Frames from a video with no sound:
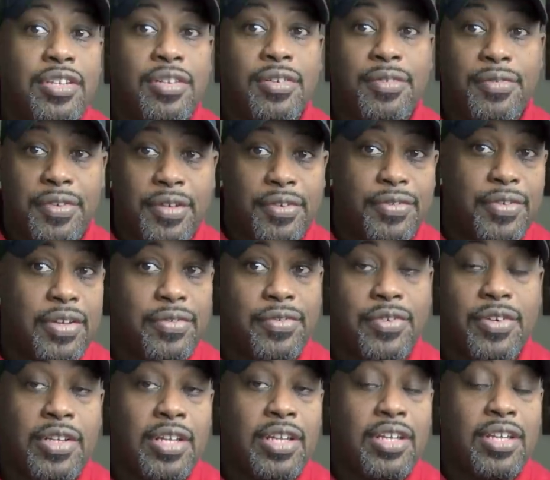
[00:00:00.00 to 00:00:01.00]
here? Fifth
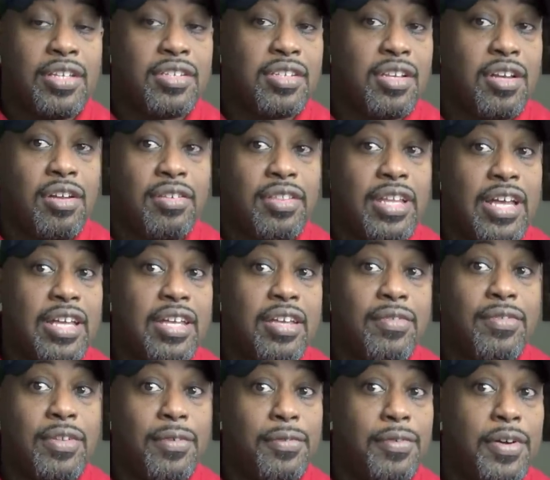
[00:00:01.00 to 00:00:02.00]
effort. It's called not
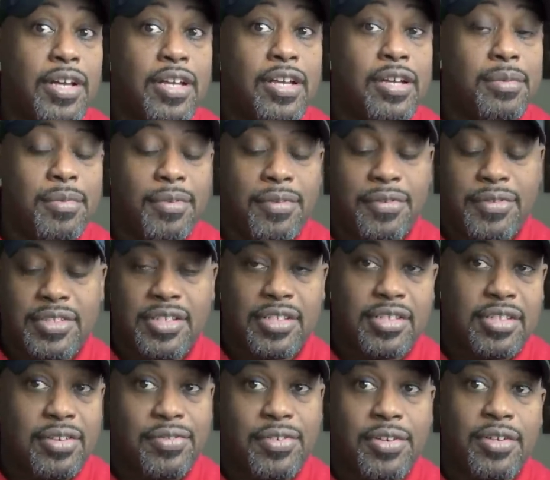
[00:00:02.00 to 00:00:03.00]
giving the fuck up.
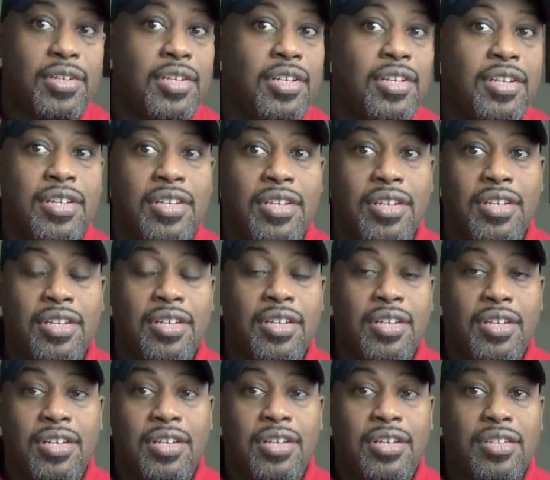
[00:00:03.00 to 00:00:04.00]
Sixth effort
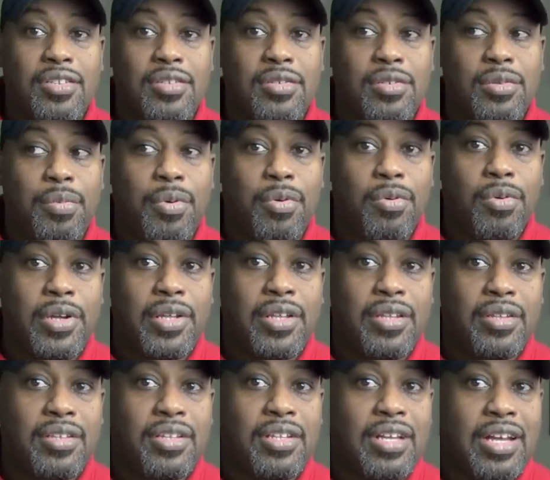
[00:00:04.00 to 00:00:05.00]
to the
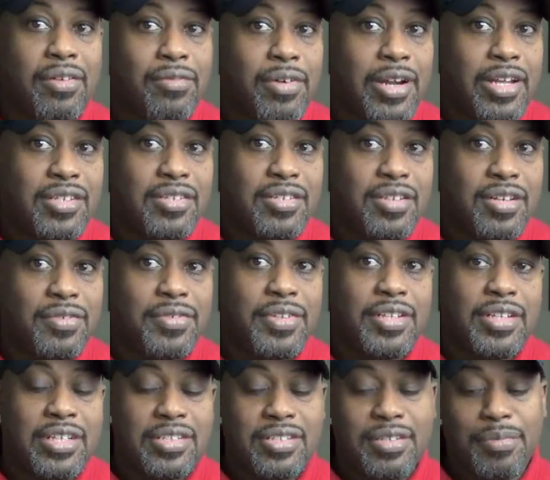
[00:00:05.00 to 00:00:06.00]
point that I write stuff
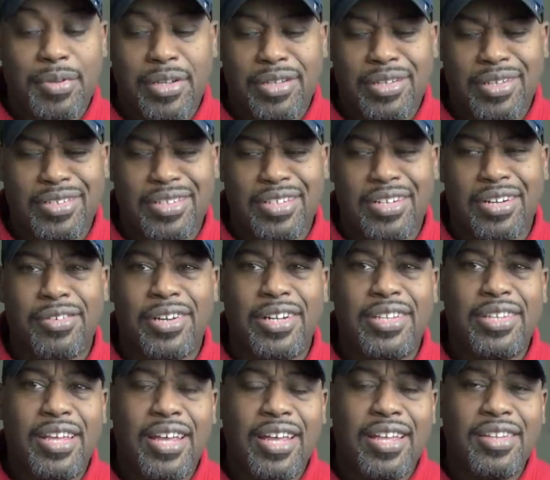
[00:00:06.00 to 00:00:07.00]
that I sit back, did I
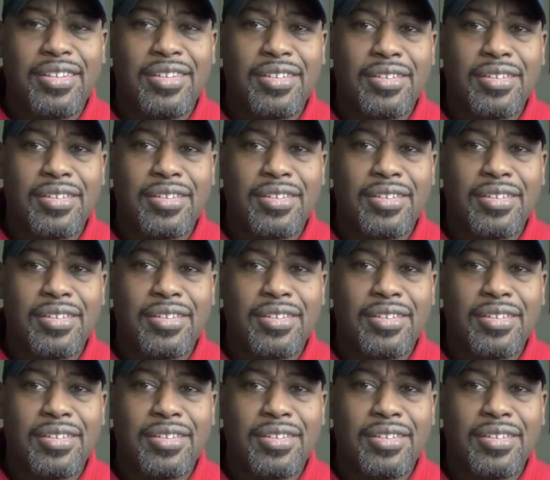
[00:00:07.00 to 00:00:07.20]
write that?